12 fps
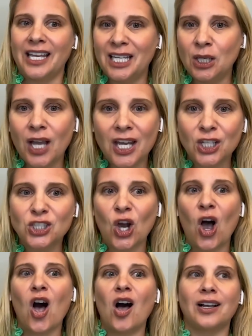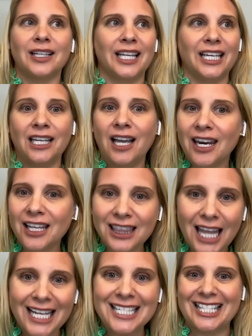he got a dog, and then he got a
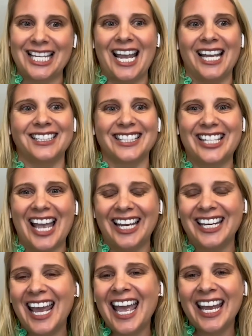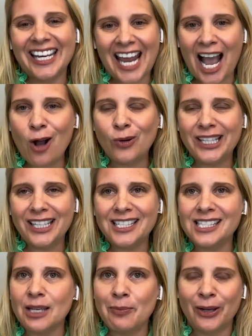license, and now
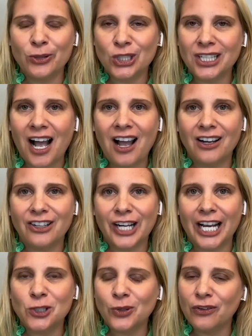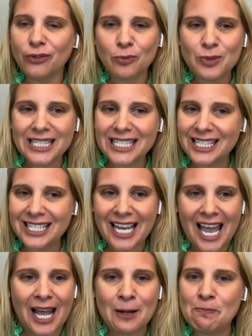he's about to graduate from
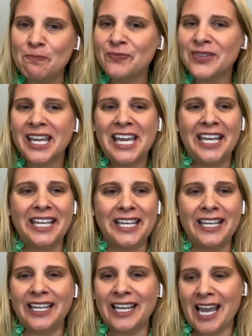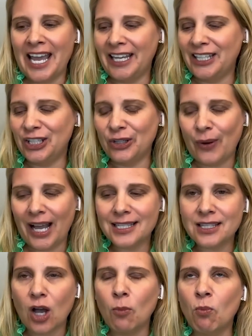CCM. He,
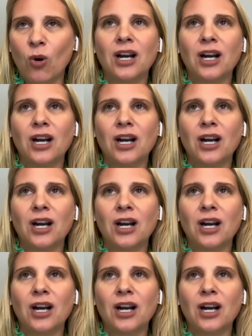has more